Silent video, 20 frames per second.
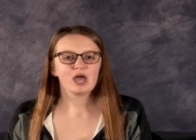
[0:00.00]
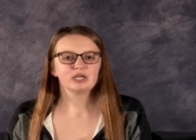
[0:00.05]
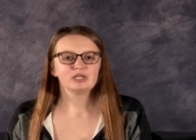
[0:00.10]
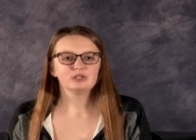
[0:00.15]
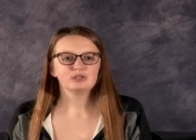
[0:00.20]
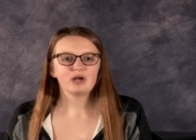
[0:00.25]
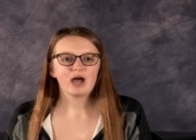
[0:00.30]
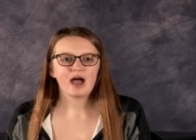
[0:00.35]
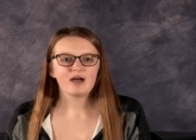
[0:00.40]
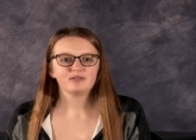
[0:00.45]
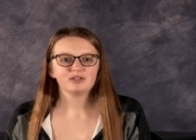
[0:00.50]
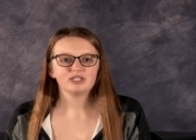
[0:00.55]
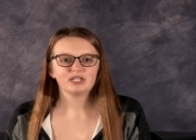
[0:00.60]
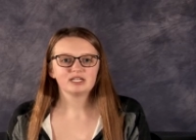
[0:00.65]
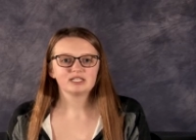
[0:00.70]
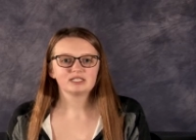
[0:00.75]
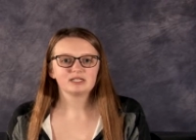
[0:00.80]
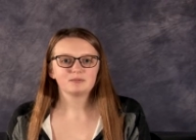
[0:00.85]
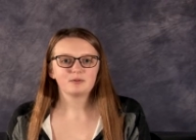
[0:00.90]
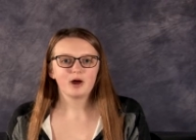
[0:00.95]
You now have a
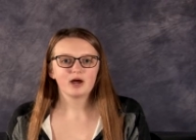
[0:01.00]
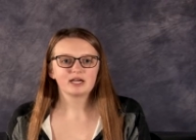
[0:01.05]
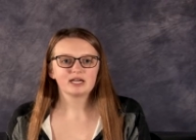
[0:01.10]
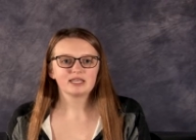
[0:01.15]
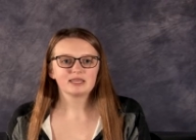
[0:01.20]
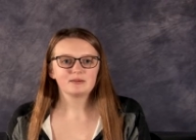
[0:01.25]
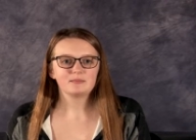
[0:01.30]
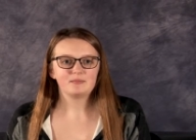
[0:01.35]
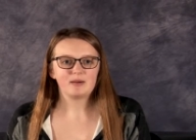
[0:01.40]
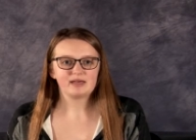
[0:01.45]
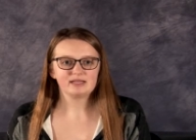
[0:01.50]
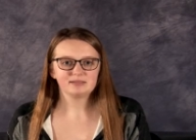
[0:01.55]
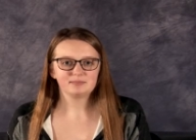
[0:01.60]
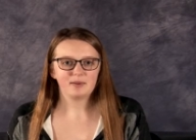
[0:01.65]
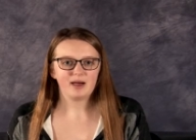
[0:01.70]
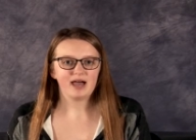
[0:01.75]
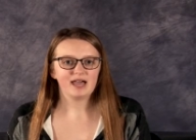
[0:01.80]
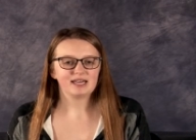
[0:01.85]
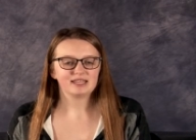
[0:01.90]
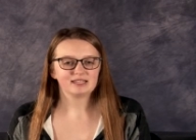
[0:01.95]
chance to park in the best
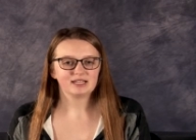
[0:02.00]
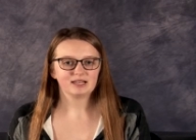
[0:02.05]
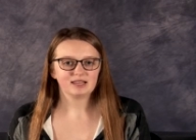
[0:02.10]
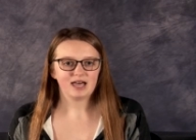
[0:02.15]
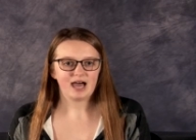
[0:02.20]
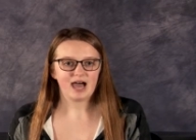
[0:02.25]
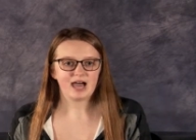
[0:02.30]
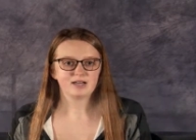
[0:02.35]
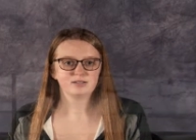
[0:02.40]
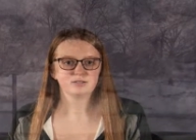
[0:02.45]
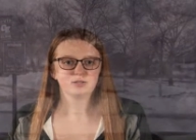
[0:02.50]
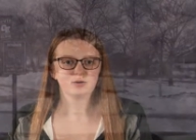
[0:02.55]
spot in the lot.